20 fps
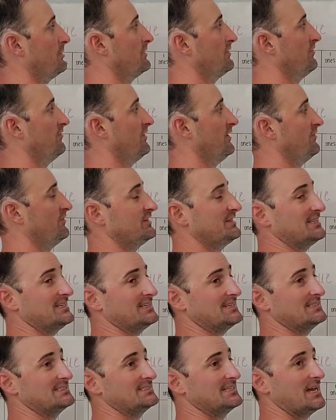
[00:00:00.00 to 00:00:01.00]

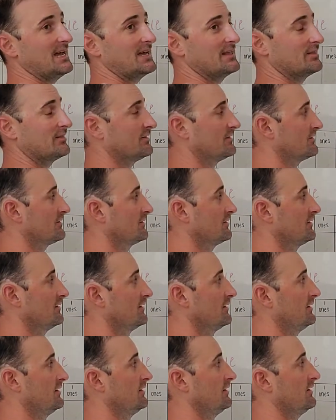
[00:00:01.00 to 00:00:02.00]
15 tenths
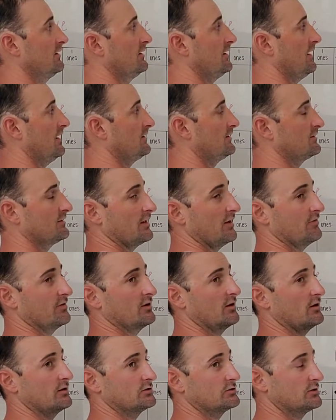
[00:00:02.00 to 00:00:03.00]
and 7
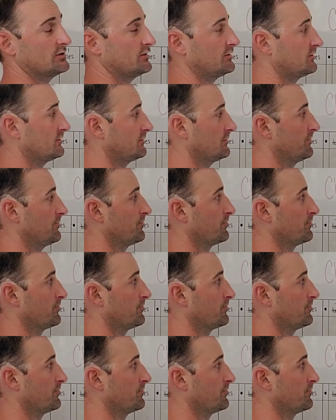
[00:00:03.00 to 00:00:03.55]
hundredths,